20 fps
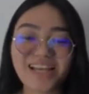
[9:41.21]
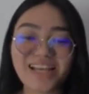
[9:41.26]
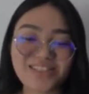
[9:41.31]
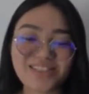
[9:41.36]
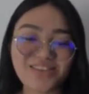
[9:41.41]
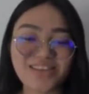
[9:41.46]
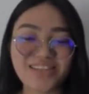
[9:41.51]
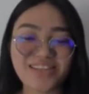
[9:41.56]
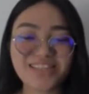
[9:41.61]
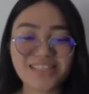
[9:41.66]

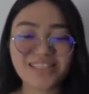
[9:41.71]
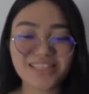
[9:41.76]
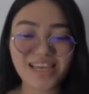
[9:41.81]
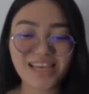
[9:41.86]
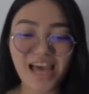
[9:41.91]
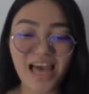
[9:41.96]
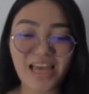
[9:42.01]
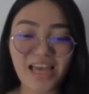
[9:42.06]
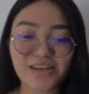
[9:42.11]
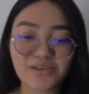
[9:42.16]
As you can
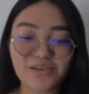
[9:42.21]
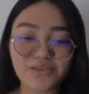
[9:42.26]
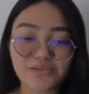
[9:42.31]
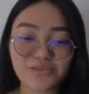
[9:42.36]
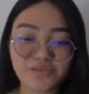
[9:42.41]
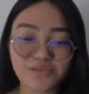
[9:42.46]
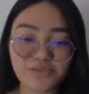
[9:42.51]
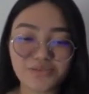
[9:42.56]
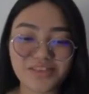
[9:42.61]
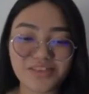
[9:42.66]
see, I
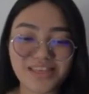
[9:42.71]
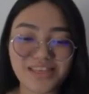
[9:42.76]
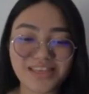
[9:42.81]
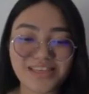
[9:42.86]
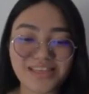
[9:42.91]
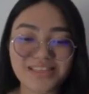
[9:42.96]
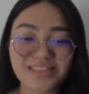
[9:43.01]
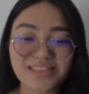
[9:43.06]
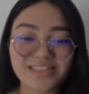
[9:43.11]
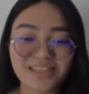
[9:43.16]
don't do
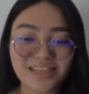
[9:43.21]
these